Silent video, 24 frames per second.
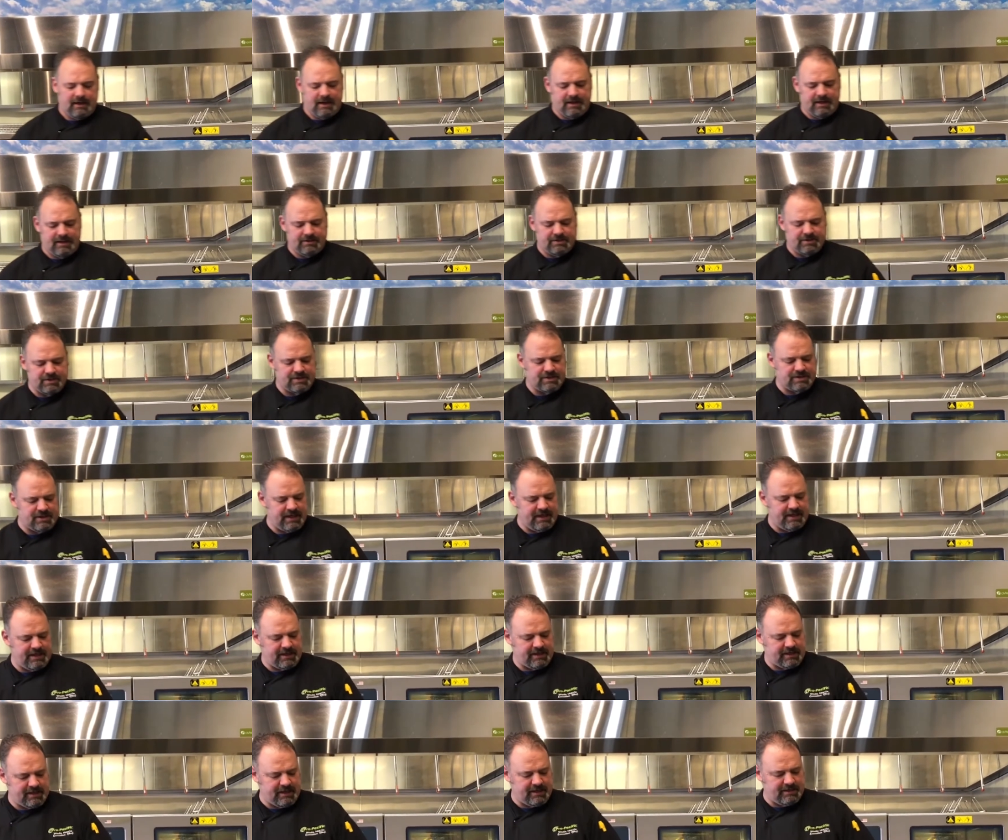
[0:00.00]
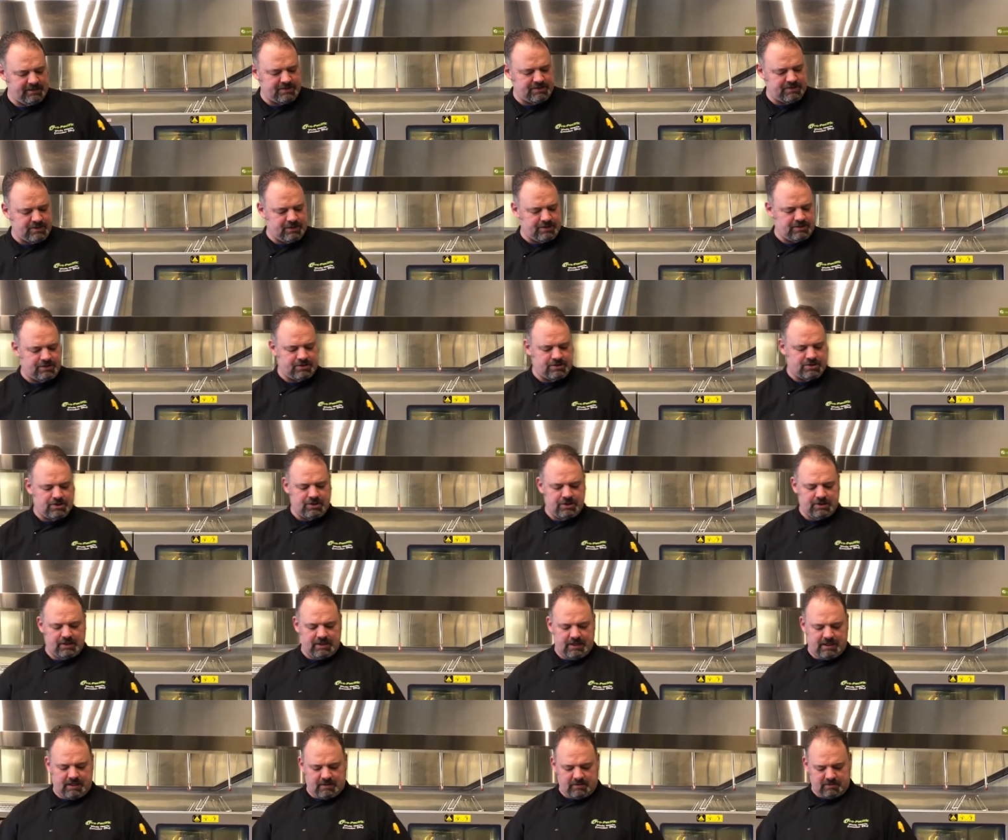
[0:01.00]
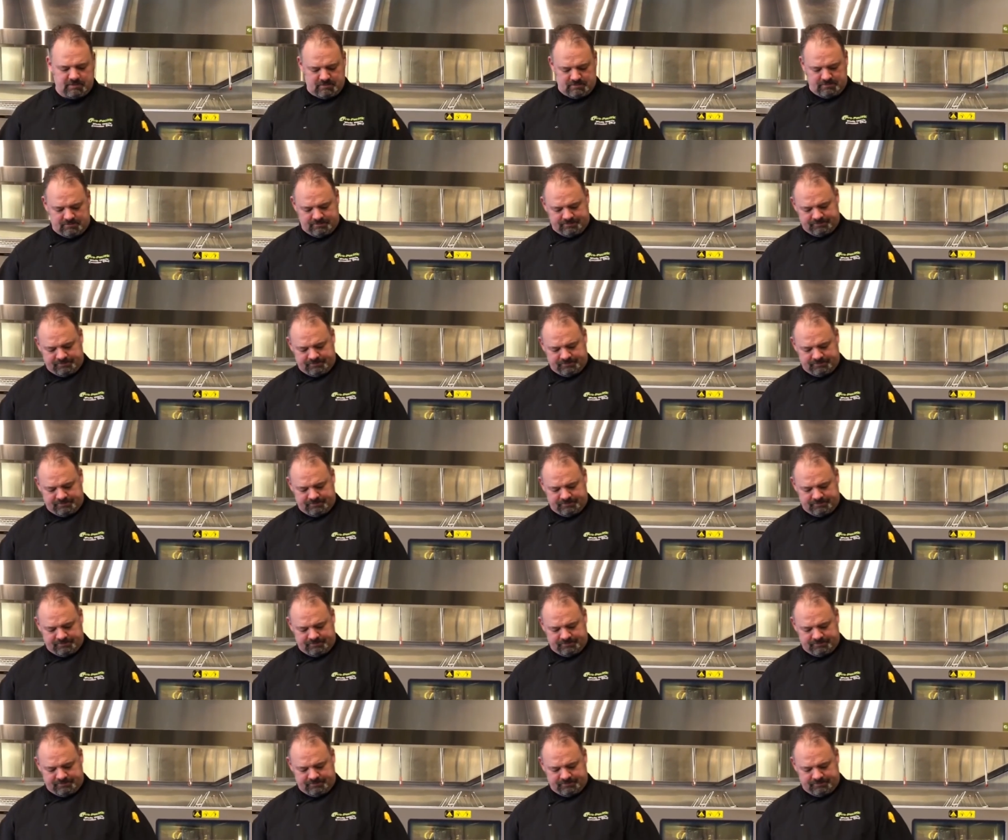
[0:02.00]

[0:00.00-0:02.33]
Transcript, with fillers: And just let it kind of start to chill out.